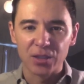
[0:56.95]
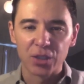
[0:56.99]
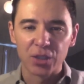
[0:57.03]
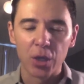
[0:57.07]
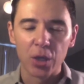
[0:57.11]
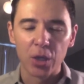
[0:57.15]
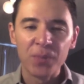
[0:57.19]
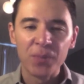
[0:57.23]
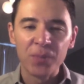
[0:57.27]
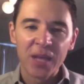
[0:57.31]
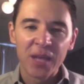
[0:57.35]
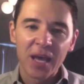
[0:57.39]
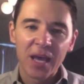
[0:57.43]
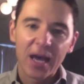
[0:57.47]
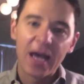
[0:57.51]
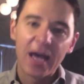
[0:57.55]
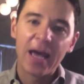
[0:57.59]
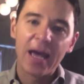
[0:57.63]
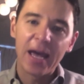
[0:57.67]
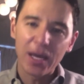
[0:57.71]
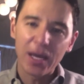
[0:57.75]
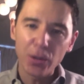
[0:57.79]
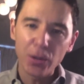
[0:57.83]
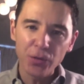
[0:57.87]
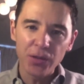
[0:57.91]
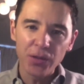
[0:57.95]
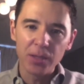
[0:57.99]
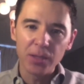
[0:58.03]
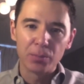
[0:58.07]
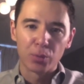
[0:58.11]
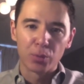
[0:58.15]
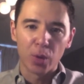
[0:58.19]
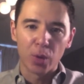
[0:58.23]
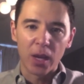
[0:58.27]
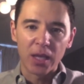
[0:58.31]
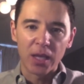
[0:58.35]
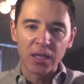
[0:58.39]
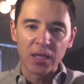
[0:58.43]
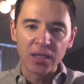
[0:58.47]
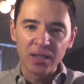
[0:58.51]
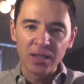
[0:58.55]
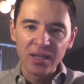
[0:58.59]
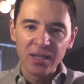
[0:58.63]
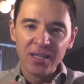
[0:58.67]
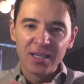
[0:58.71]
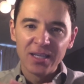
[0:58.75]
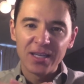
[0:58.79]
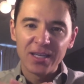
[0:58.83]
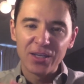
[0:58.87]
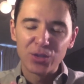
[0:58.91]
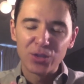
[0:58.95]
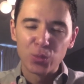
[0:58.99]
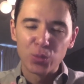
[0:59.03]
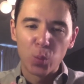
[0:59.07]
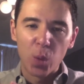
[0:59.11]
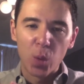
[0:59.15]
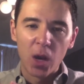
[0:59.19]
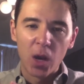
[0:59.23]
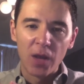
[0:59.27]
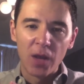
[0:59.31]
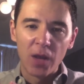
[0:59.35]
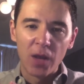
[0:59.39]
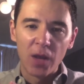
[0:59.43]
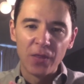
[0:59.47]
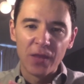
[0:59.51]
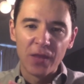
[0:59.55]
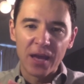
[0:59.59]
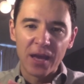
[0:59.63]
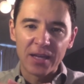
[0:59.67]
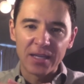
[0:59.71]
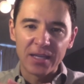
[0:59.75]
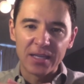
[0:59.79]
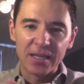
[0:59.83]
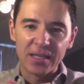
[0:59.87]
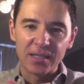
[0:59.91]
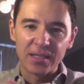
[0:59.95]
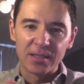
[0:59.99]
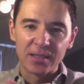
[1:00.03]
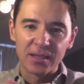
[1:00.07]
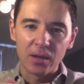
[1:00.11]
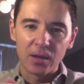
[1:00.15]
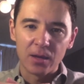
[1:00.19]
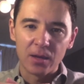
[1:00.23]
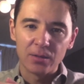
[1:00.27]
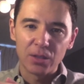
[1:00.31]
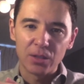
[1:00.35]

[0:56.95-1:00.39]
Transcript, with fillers: So, a healthy brain is one that is